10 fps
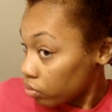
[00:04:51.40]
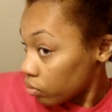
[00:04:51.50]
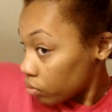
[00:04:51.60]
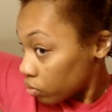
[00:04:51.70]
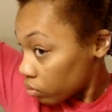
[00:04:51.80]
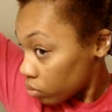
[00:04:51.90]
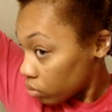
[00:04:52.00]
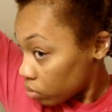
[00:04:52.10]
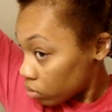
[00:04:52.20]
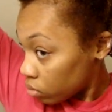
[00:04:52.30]

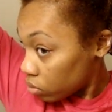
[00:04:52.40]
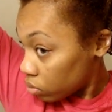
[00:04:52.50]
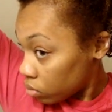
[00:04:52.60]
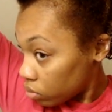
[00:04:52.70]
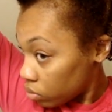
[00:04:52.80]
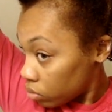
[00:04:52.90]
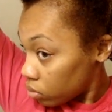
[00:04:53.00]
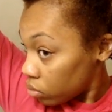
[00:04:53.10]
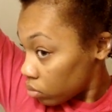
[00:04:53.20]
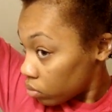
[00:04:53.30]

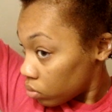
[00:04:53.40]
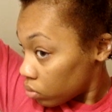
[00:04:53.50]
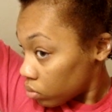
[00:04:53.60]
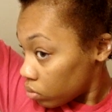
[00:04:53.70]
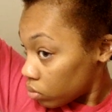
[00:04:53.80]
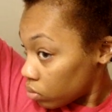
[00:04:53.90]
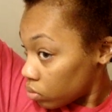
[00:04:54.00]
(no one is talking)